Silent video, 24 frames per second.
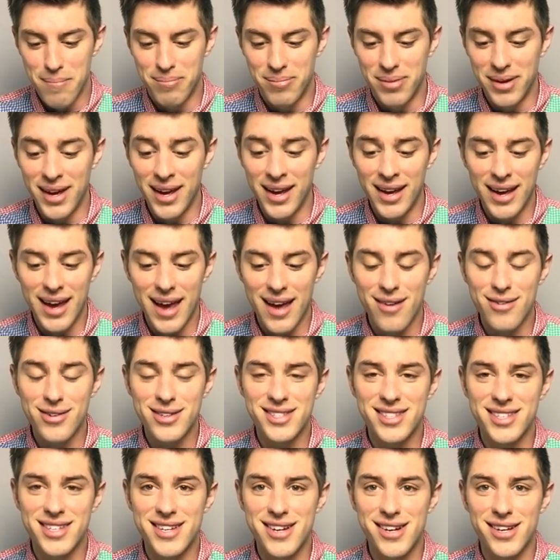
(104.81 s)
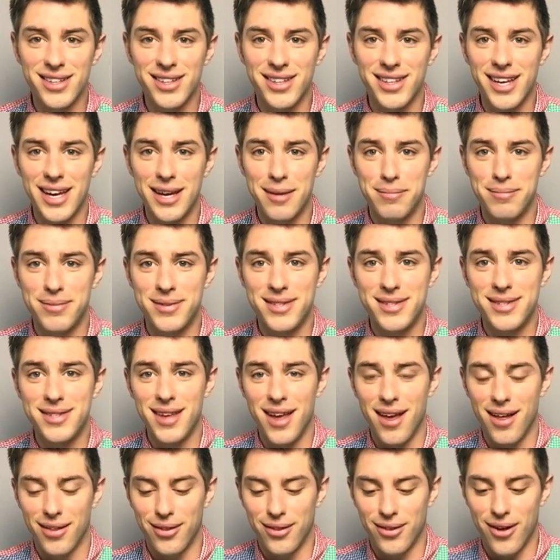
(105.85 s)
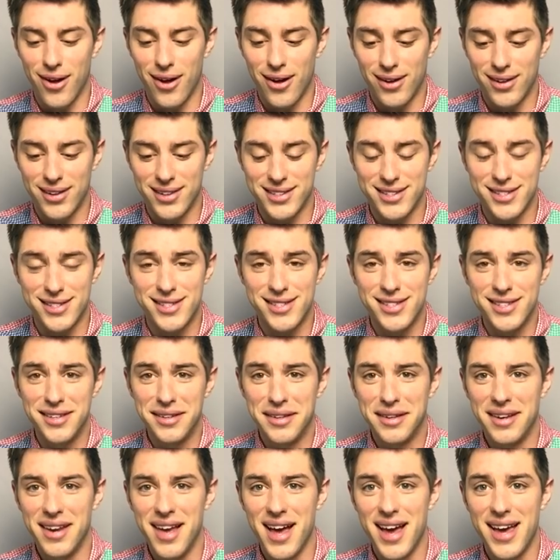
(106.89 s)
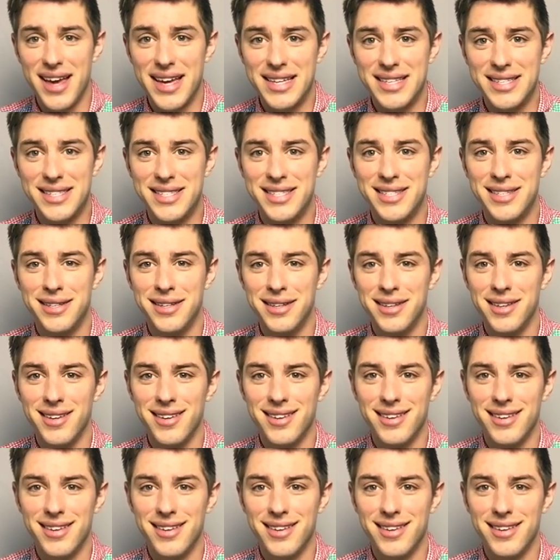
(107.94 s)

Being gay was in your lips. Lols. Nice.